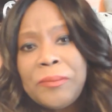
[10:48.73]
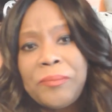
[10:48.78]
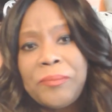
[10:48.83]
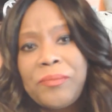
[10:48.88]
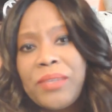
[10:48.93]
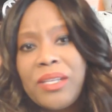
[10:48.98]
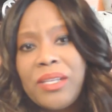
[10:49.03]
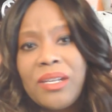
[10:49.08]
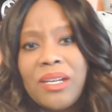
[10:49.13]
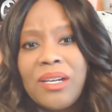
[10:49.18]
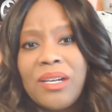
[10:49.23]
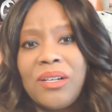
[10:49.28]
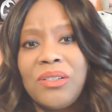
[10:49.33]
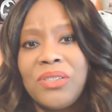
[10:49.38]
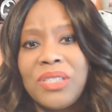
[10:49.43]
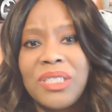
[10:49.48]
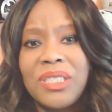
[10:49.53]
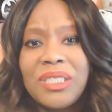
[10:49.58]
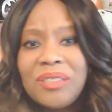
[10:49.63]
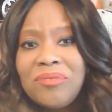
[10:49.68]
you know,
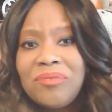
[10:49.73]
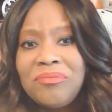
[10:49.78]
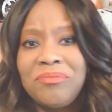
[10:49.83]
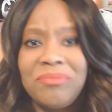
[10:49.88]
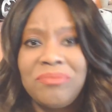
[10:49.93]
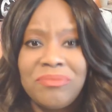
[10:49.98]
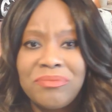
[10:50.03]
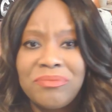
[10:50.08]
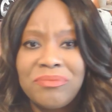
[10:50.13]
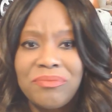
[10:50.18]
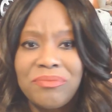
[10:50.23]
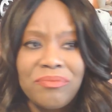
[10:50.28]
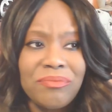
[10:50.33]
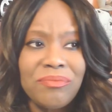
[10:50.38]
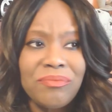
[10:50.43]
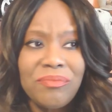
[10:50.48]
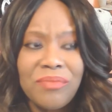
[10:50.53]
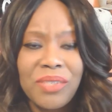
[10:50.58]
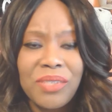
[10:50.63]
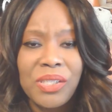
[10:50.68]
and then
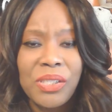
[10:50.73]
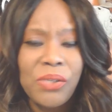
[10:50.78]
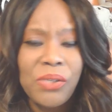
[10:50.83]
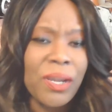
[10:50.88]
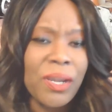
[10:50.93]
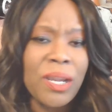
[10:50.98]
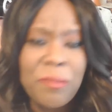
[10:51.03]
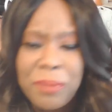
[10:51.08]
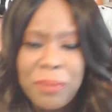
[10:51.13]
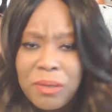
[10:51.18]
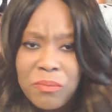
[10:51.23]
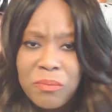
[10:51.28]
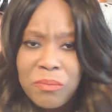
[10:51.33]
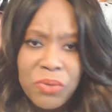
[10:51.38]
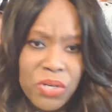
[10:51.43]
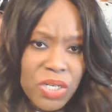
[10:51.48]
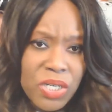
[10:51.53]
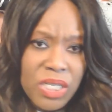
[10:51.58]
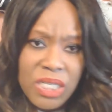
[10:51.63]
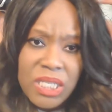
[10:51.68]
you wake up in the
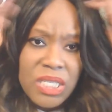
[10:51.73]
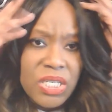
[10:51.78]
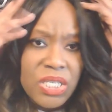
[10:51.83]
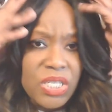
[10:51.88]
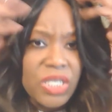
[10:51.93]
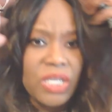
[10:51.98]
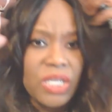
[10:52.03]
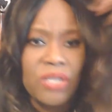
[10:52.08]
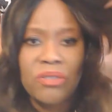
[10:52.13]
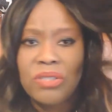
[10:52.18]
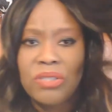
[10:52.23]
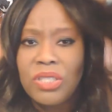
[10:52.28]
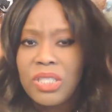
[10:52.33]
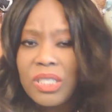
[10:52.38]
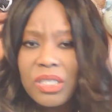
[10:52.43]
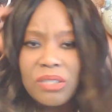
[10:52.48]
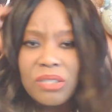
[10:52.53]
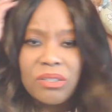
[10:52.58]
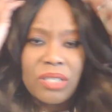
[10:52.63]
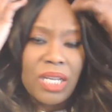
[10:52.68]
morning, she don't, you
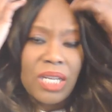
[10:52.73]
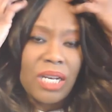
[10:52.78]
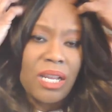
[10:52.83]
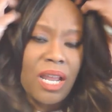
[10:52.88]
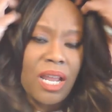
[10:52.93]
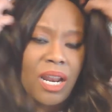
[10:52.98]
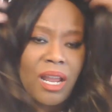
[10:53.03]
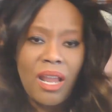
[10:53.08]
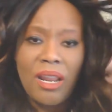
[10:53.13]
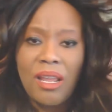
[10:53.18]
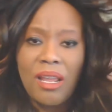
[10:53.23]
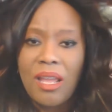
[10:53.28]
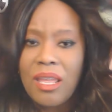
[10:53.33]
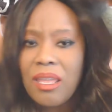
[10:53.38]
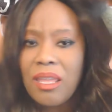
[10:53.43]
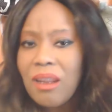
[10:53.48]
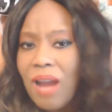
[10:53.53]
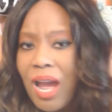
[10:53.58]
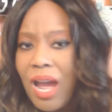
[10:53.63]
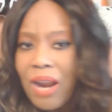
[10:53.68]
know,
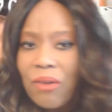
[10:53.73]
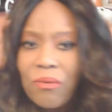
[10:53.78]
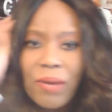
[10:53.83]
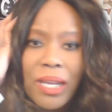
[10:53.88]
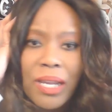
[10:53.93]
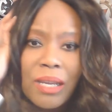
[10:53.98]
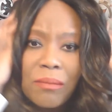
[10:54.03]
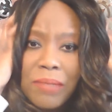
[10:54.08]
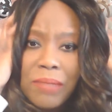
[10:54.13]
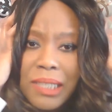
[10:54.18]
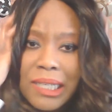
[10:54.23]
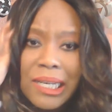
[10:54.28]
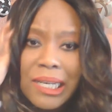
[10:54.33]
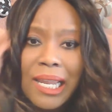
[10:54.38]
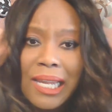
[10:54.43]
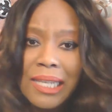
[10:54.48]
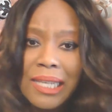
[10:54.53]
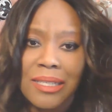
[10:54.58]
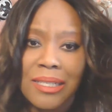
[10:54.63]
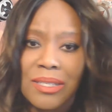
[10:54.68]
I don't wake up looking
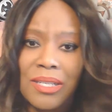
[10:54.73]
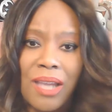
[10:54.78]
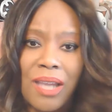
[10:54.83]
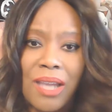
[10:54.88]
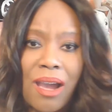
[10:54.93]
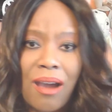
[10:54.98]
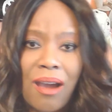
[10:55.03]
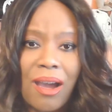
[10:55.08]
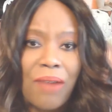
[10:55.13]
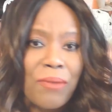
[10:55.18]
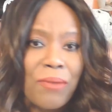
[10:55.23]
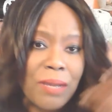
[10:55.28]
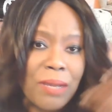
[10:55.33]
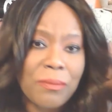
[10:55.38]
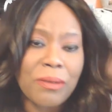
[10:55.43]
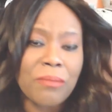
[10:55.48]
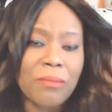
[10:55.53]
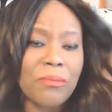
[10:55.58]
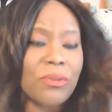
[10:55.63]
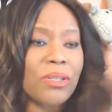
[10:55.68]
like this, y'all. I wake up
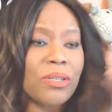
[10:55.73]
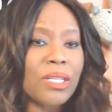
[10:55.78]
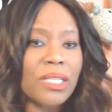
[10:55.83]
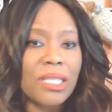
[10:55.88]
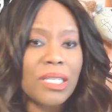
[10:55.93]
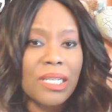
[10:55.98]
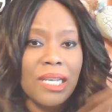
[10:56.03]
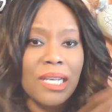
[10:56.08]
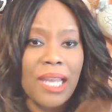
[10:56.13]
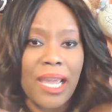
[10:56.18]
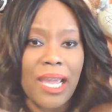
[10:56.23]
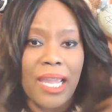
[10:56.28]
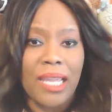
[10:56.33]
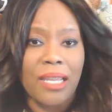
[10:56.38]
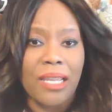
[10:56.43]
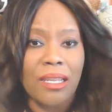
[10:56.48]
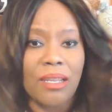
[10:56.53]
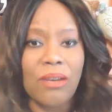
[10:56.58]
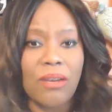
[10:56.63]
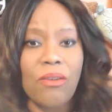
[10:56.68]
in the morning looking like,
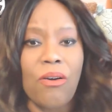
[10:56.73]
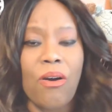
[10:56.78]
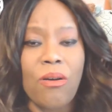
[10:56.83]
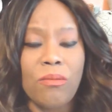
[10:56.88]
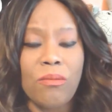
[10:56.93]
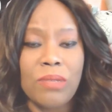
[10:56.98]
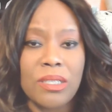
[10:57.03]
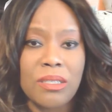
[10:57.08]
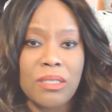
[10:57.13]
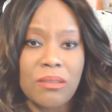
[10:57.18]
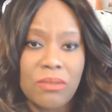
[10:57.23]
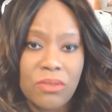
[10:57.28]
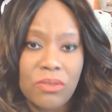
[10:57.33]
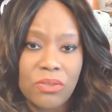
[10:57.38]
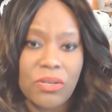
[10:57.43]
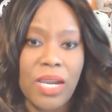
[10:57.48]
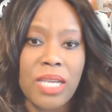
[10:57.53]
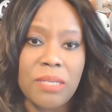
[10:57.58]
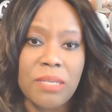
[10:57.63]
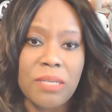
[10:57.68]
you know, homeless
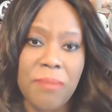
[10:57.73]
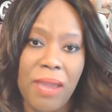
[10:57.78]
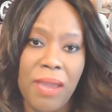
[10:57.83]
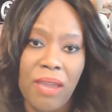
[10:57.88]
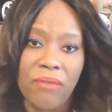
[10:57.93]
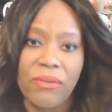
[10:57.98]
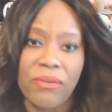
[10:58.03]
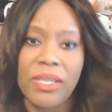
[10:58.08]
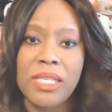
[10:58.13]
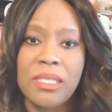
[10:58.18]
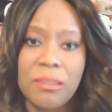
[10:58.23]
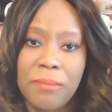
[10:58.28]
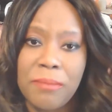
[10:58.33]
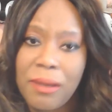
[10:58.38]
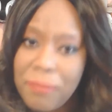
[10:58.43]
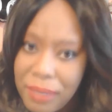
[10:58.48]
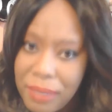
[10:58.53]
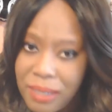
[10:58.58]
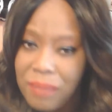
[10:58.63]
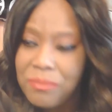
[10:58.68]
trash bag victim.
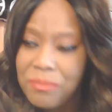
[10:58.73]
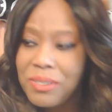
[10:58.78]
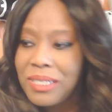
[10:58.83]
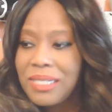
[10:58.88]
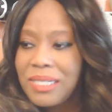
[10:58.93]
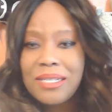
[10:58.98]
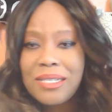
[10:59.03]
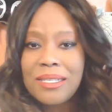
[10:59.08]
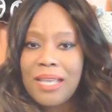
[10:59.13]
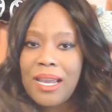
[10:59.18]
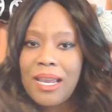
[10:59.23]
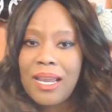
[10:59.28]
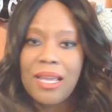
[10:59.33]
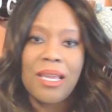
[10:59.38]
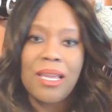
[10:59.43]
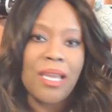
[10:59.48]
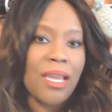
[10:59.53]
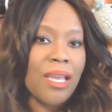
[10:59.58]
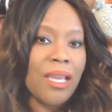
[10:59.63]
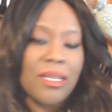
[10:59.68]
I mean, I'm serious. Like,
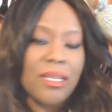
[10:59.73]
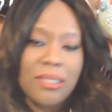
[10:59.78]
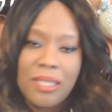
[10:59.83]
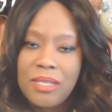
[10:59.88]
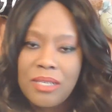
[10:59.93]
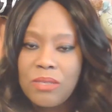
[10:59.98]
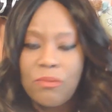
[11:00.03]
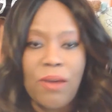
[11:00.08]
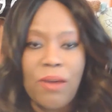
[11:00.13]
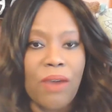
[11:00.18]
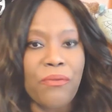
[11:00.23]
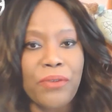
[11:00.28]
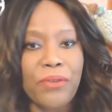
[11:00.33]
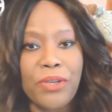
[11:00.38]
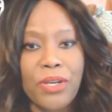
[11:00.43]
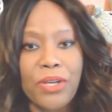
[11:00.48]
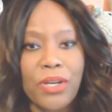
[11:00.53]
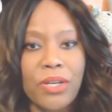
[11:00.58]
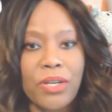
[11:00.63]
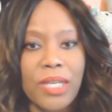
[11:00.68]
it takes a while for
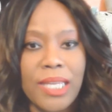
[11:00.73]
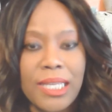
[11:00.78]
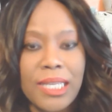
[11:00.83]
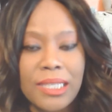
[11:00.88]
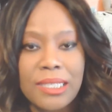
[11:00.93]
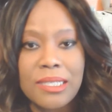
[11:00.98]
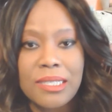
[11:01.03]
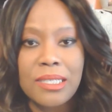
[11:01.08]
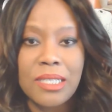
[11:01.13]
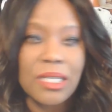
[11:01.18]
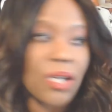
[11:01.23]
your girl to get this look